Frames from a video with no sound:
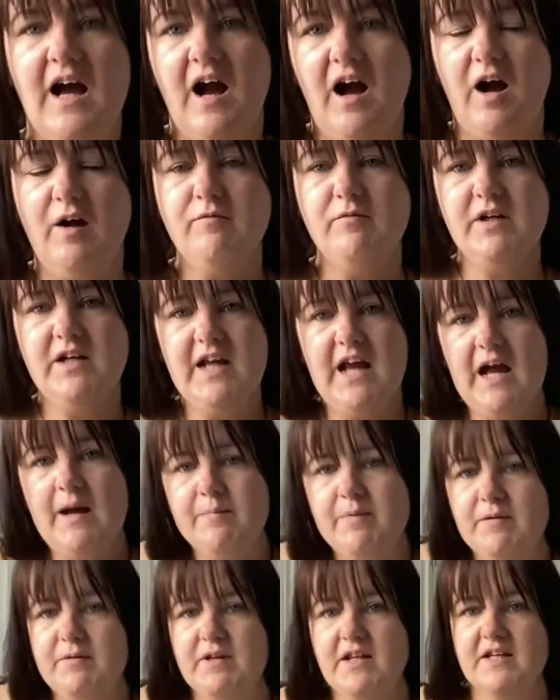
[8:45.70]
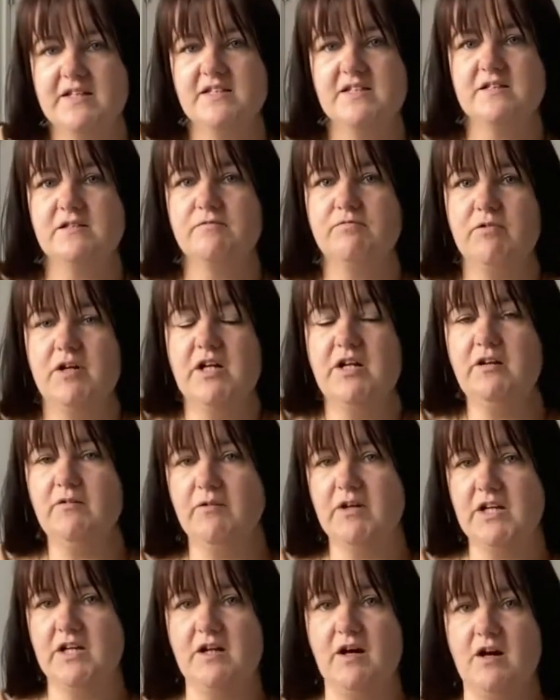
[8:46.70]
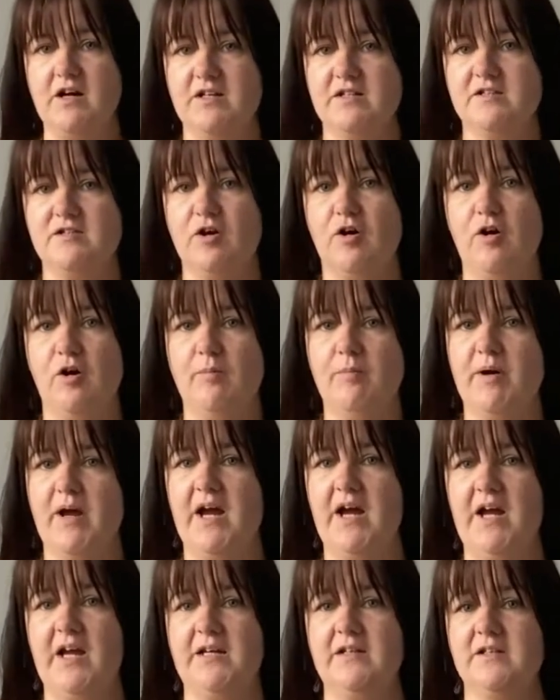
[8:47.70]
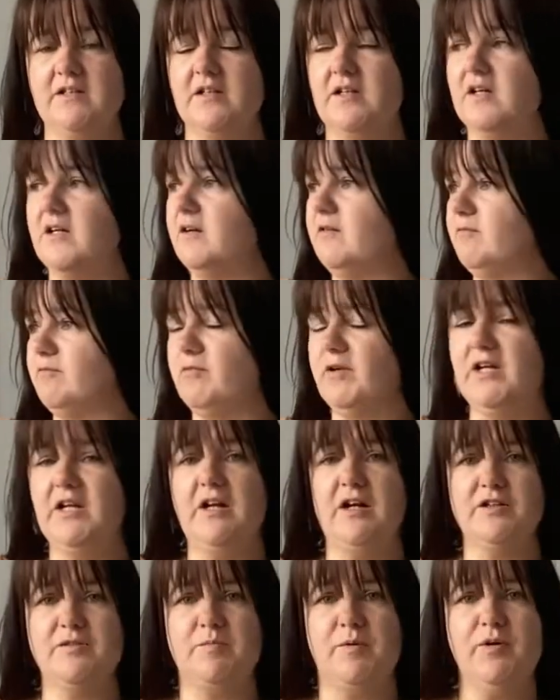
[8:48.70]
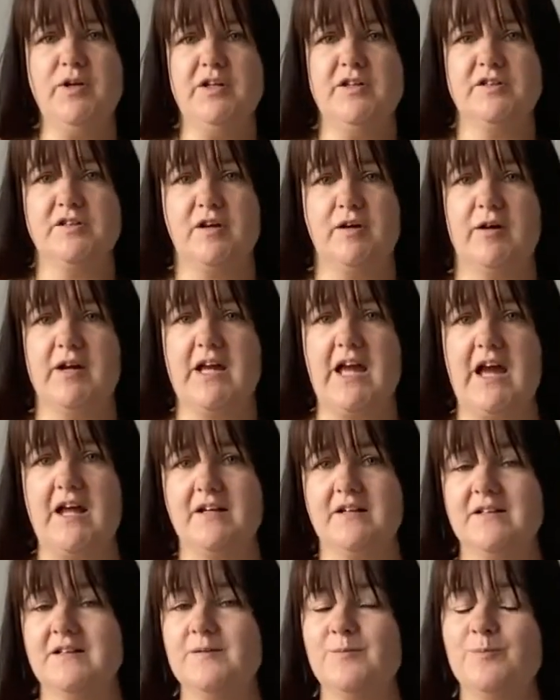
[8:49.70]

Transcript: I'm really happy with this. It's a really, really nice top and really nice bodysuit again.